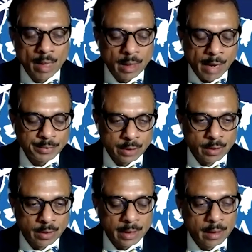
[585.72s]

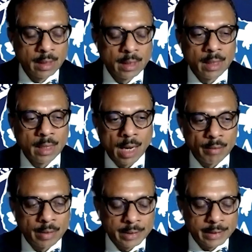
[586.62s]
Absolutely.
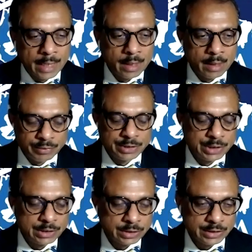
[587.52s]
Our younger
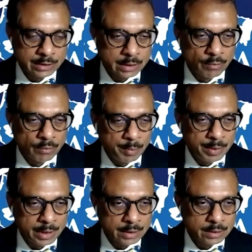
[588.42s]
physician section,
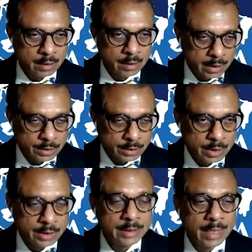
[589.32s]
YPS and medical
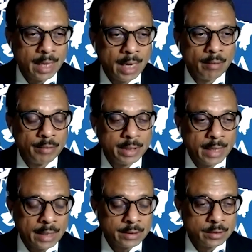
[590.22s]
students, they have a very
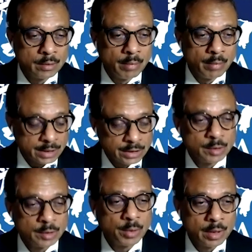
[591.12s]
active
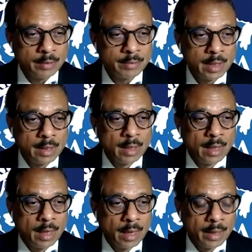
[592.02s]
mentorship program.
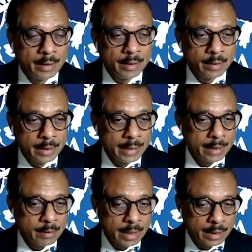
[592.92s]
And
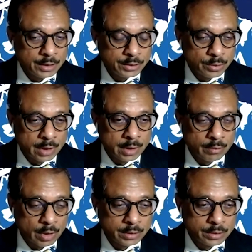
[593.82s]
any student who
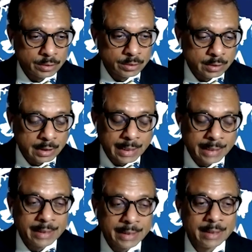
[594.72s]
want to
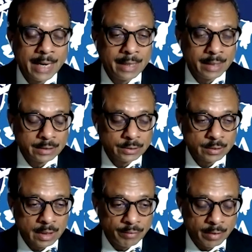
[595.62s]
get any guidelines,
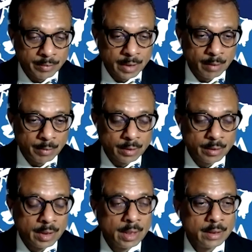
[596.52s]
okay, from
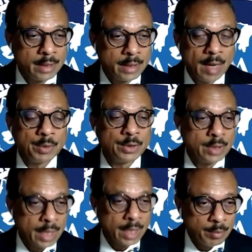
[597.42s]
them, they're happy to
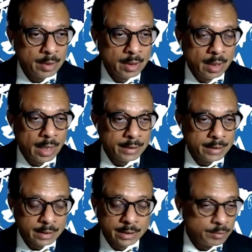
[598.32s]
help. I
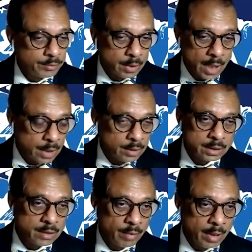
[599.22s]
think if you log into
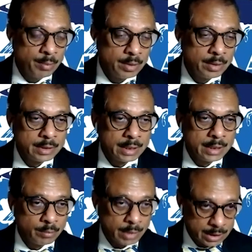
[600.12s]
the web, there
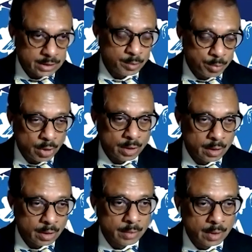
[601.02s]
is a mentorship
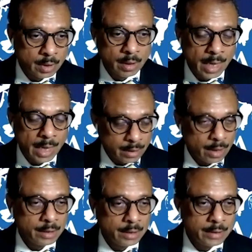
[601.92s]
program
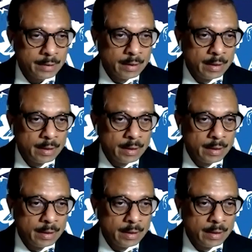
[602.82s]
icon is there.